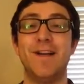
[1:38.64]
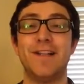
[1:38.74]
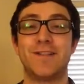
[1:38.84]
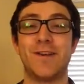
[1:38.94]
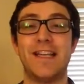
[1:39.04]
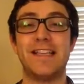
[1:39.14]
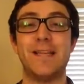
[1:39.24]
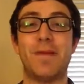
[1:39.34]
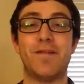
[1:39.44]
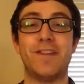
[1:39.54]
So I can
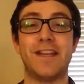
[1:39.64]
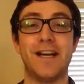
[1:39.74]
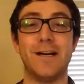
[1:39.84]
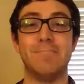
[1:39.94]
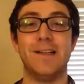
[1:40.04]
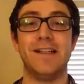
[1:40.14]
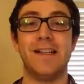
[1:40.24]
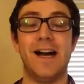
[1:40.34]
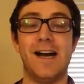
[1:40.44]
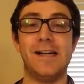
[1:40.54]
keep everything up.
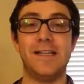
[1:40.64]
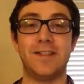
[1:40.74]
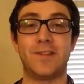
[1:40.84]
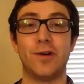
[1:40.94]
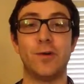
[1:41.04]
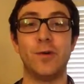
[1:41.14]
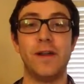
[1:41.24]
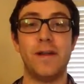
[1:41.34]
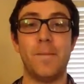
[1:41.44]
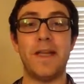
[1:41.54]
So
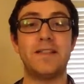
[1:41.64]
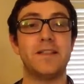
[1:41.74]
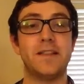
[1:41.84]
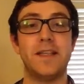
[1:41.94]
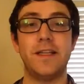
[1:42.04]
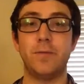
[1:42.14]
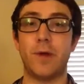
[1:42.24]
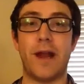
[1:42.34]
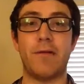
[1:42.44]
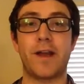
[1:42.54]
basically, what
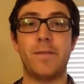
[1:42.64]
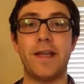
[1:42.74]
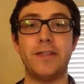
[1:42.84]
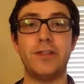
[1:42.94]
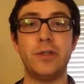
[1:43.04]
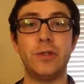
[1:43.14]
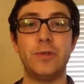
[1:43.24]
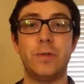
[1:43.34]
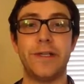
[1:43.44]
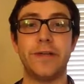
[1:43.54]
I recommend you do
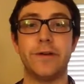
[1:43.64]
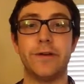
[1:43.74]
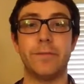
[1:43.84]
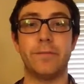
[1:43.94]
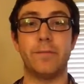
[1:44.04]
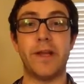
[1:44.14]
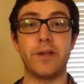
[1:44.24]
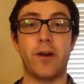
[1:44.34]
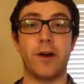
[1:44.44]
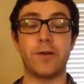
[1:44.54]
when you're in
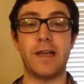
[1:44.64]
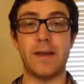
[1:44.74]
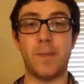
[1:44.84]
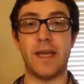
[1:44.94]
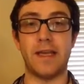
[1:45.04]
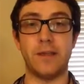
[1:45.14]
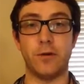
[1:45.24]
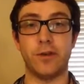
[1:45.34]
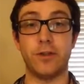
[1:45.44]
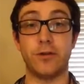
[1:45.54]
your auto campaign
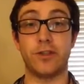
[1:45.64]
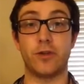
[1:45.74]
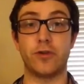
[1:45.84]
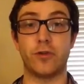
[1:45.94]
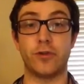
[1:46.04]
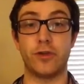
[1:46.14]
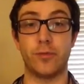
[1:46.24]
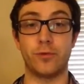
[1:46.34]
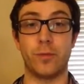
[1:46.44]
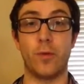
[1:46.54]
or in your search
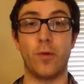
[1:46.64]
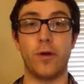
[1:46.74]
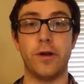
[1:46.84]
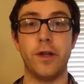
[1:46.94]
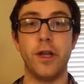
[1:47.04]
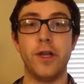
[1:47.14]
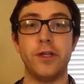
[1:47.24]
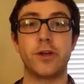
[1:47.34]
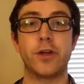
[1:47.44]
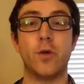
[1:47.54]
terms report,
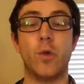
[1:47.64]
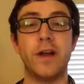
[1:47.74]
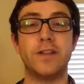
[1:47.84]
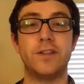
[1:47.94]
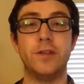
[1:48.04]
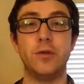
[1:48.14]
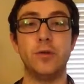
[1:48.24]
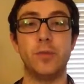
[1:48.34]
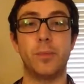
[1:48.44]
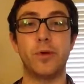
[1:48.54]
you're gonna want
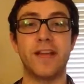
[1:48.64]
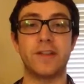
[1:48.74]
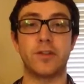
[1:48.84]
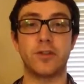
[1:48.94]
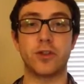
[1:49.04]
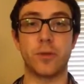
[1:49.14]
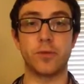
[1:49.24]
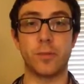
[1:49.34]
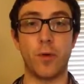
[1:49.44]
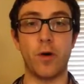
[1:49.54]
to pull that search terms
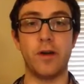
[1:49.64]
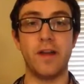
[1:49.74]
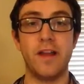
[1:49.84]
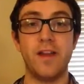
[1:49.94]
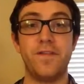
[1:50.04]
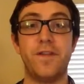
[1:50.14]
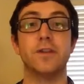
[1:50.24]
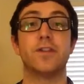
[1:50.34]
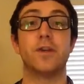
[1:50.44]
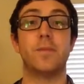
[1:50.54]
report,
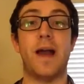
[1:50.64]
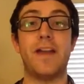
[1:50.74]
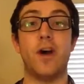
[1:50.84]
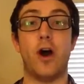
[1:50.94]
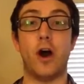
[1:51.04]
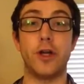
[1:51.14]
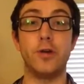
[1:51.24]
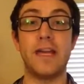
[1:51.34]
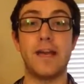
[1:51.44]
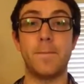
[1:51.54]
filter by the auto
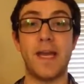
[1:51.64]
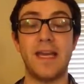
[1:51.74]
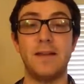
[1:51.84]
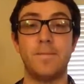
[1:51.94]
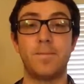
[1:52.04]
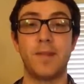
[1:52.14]
campaign,